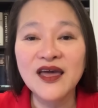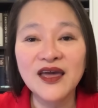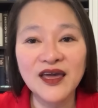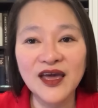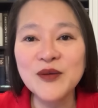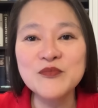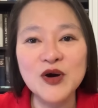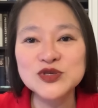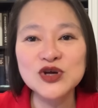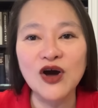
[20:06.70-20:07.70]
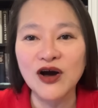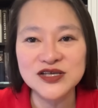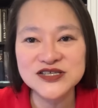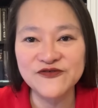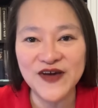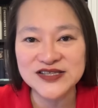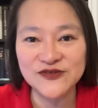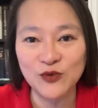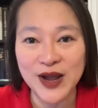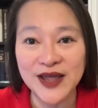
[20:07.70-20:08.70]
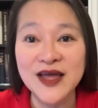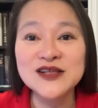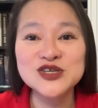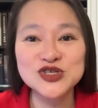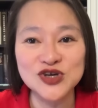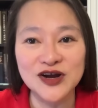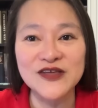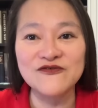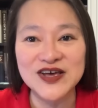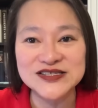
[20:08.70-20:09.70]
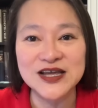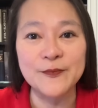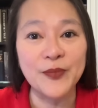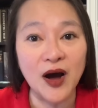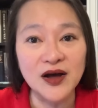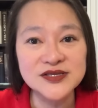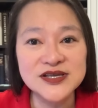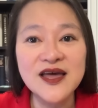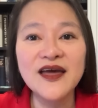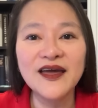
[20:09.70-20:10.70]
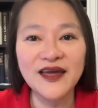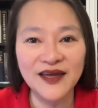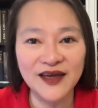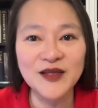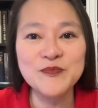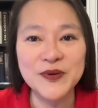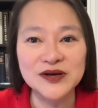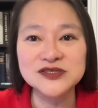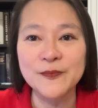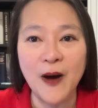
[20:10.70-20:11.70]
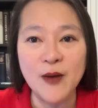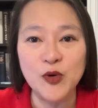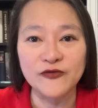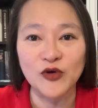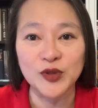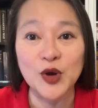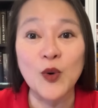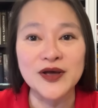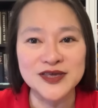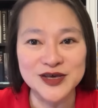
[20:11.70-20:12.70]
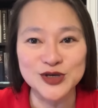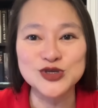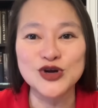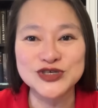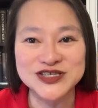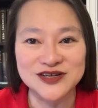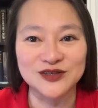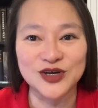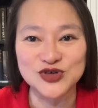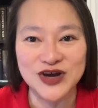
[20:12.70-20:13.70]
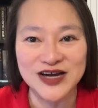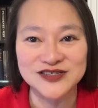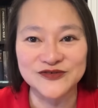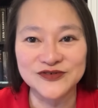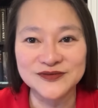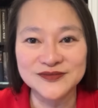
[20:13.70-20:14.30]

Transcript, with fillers: and most cost-effective way to start investing in bonds and build a bond portfolio while yields are still attractive.